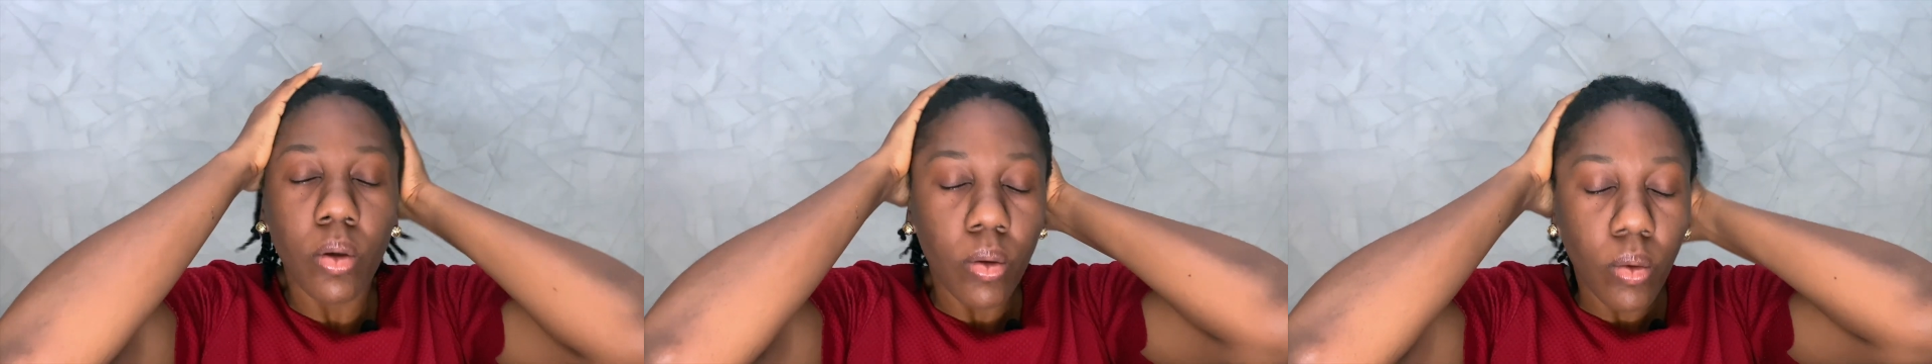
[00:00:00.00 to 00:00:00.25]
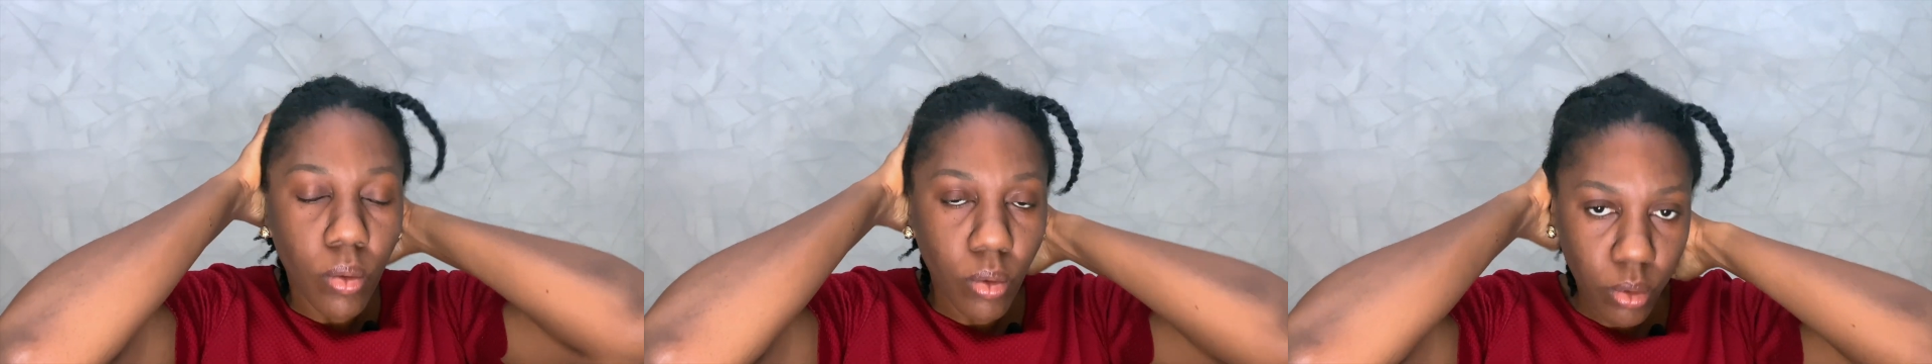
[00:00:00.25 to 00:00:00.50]

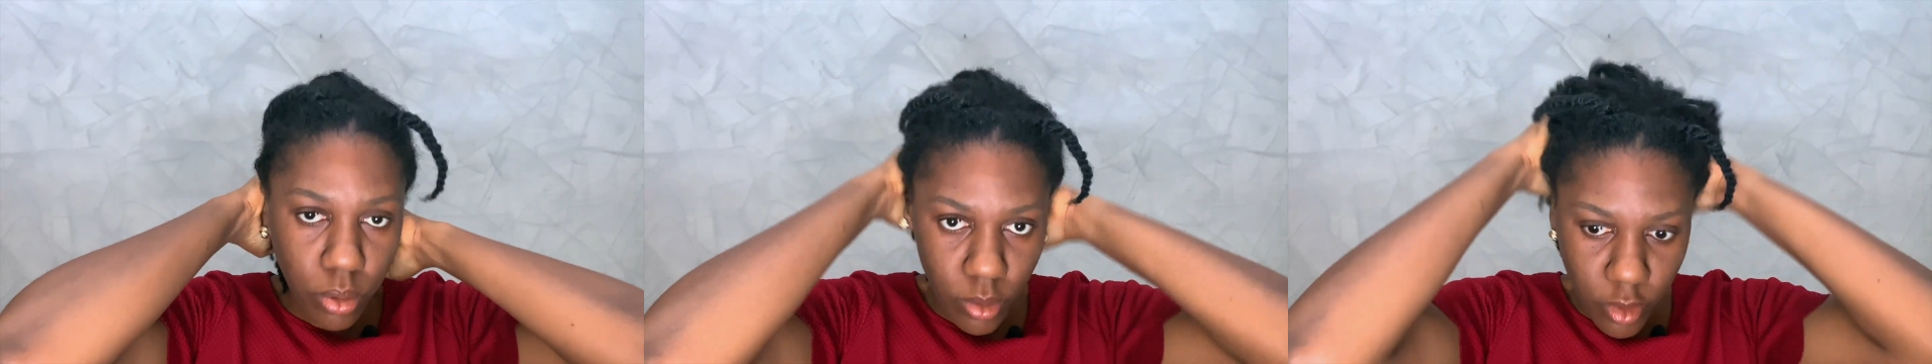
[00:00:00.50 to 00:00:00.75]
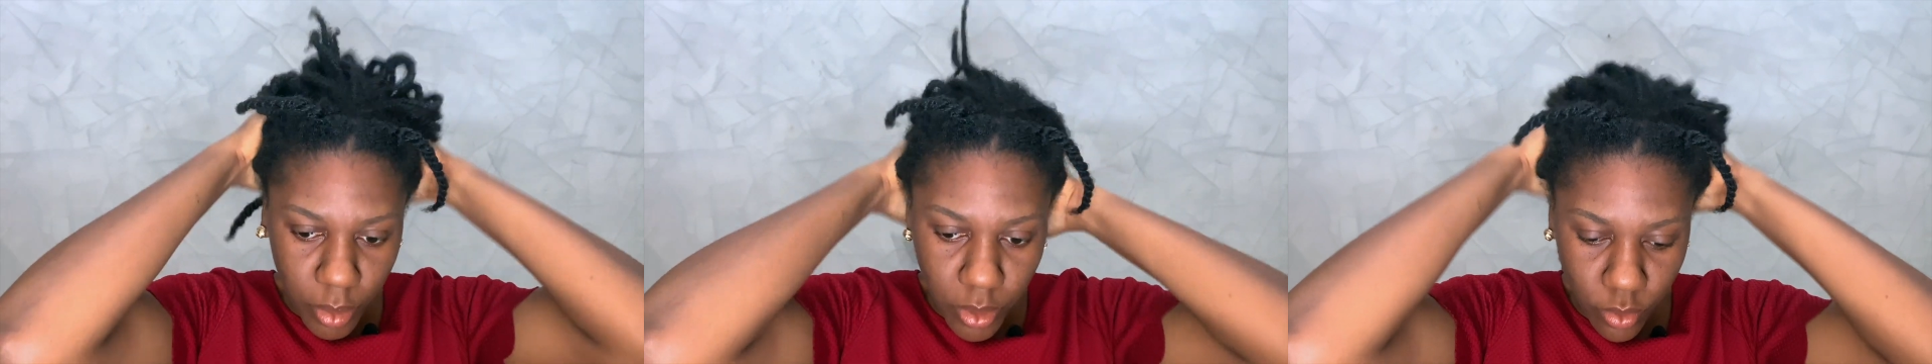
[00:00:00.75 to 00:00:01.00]
Oh, it
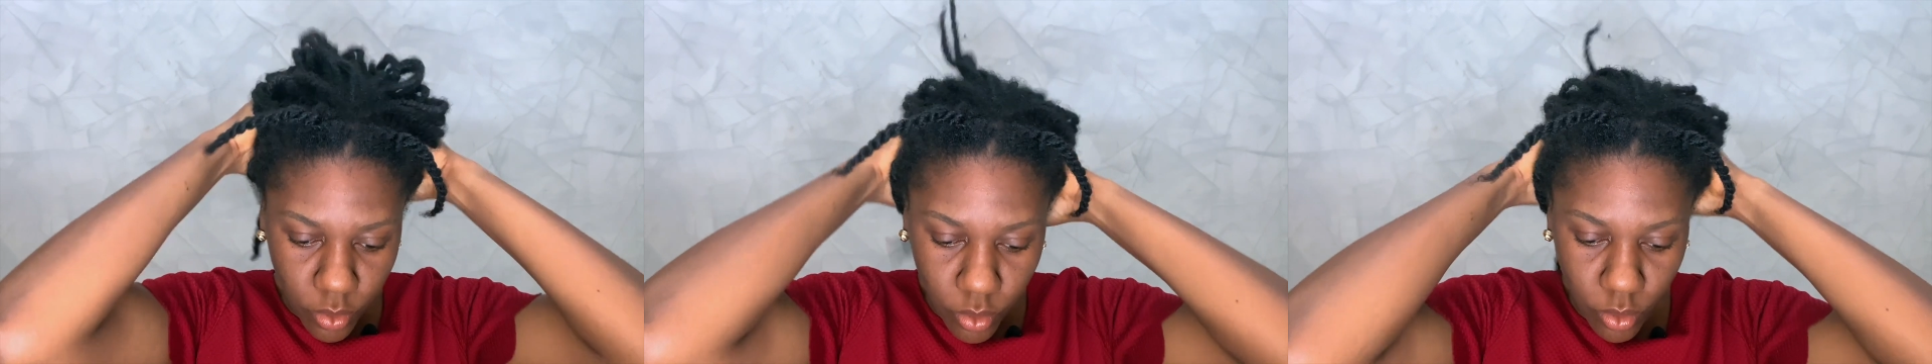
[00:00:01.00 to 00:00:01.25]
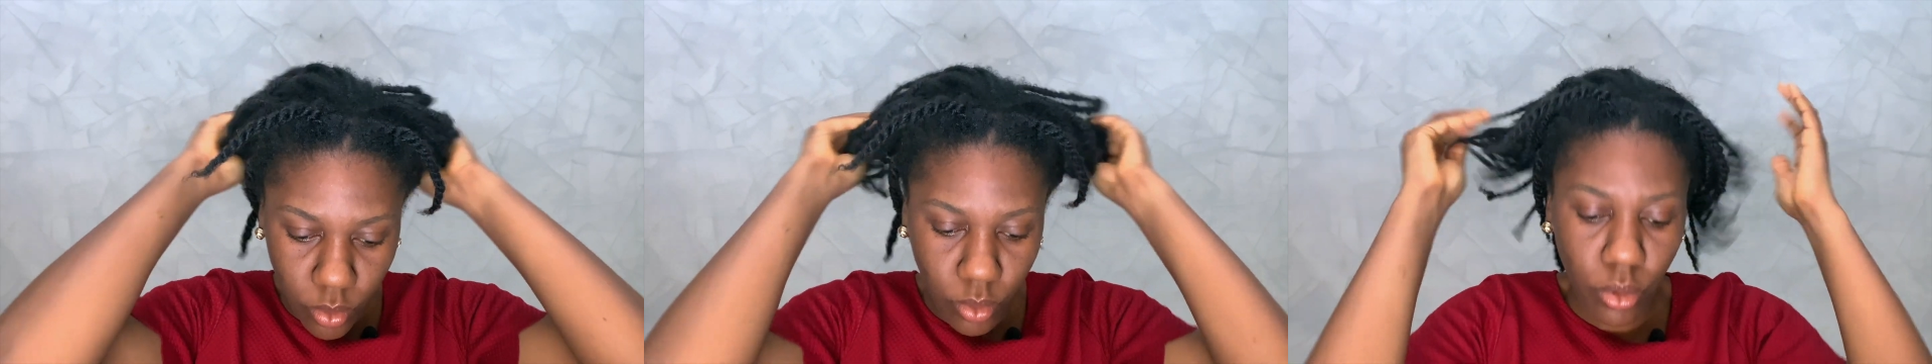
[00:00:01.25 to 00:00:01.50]
smells so
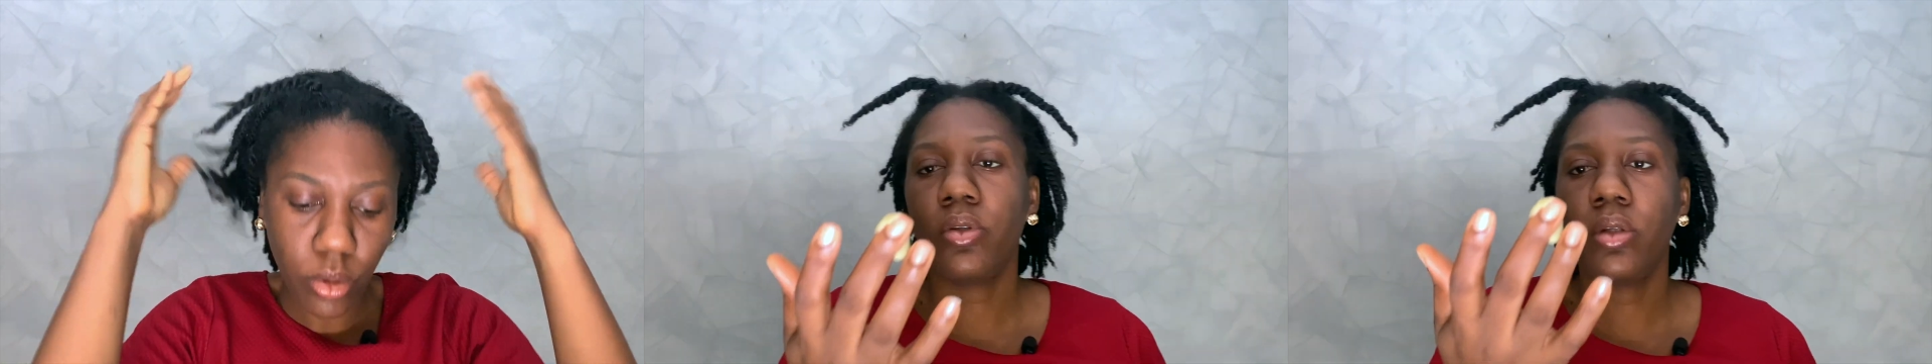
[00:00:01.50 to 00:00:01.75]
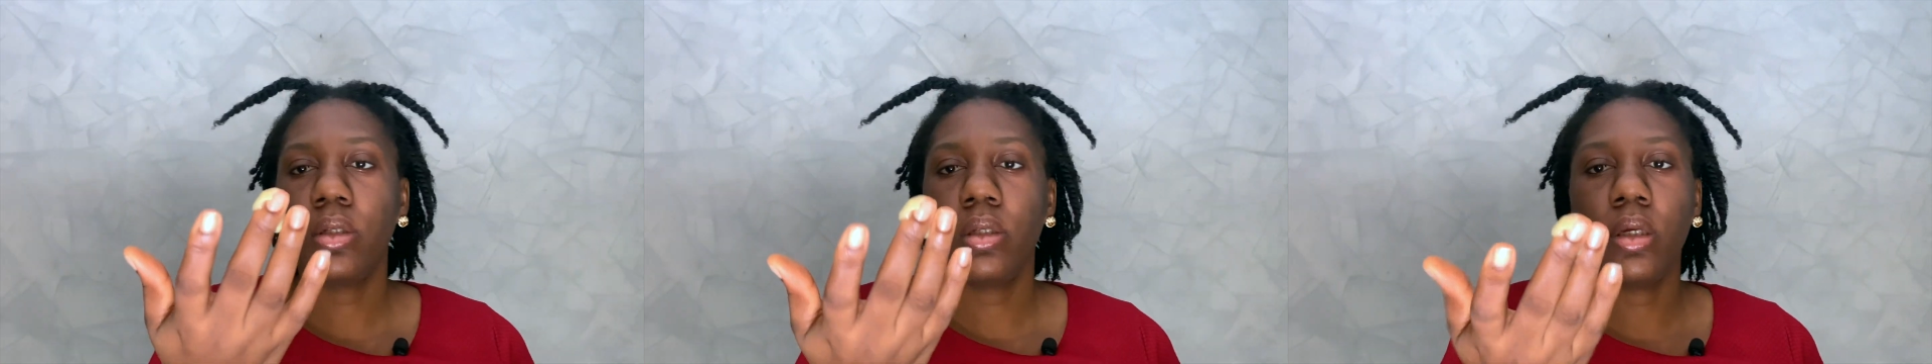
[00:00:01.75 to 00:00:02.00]
good. And